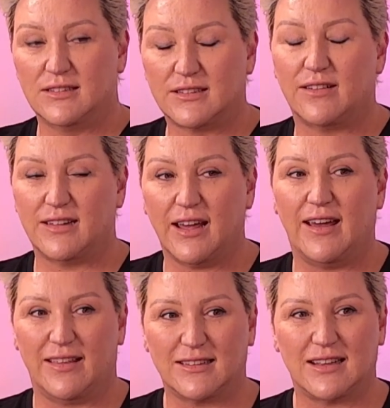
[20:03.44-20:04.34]
So
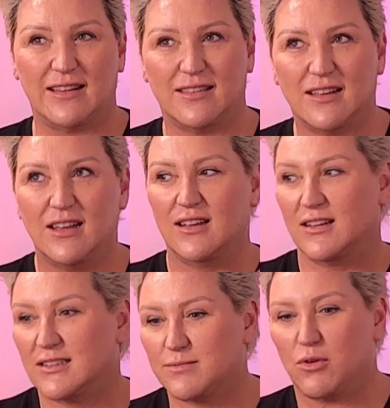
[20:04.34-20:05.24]
yeah, that's and
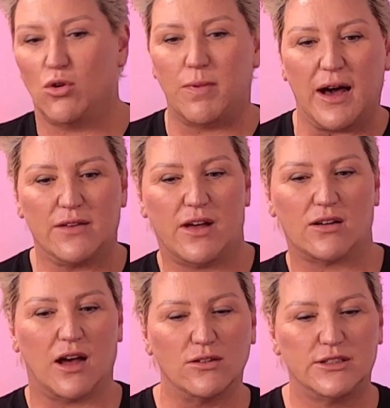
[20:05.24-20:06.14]
it's all part of our
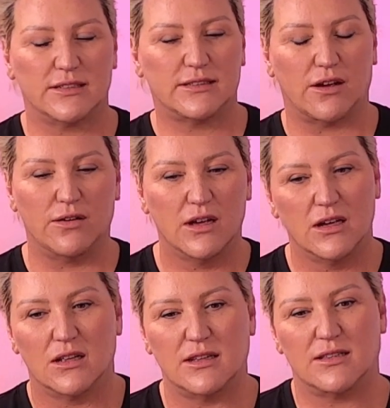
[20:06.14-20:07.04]
culture. So
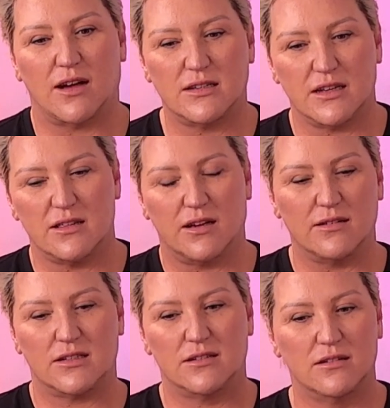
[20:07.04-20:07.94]
this idea
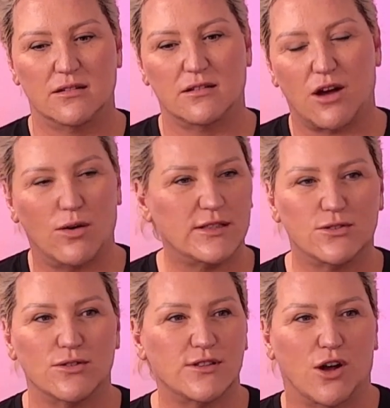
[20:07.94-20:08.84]
that oh,
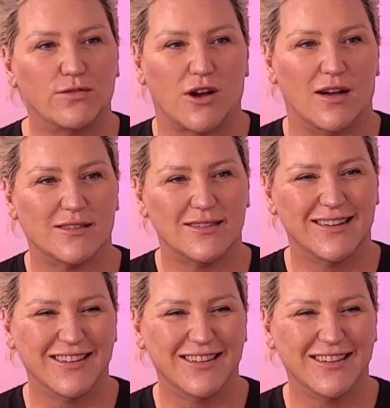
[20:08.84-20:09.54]
it's all solved, guys.